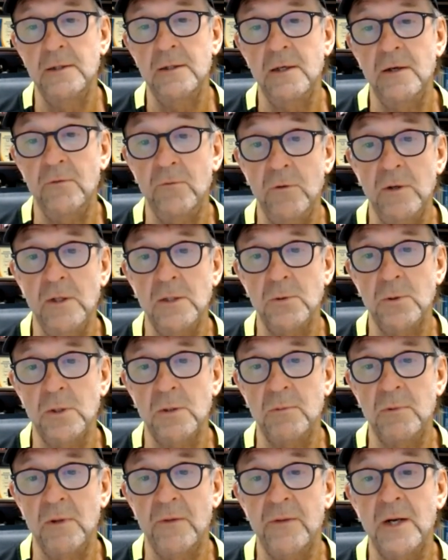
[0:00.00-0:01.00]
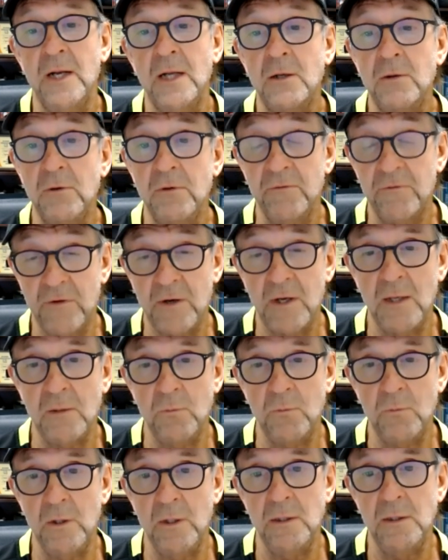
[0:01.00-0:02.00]
of Wendell Smith, and I couldn't find
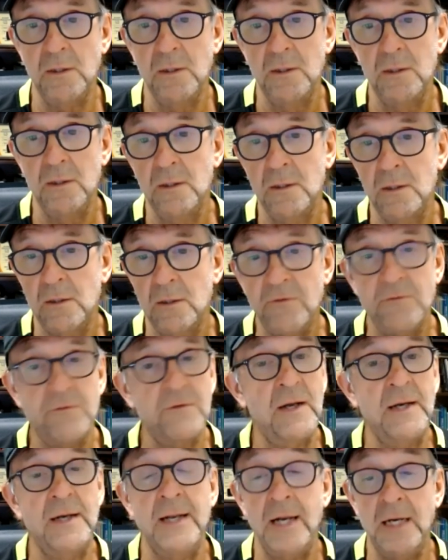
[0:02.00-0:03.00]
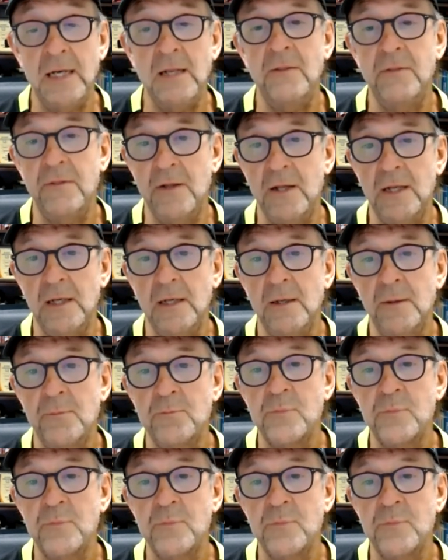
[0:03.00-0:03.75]
one, couldn't find anything.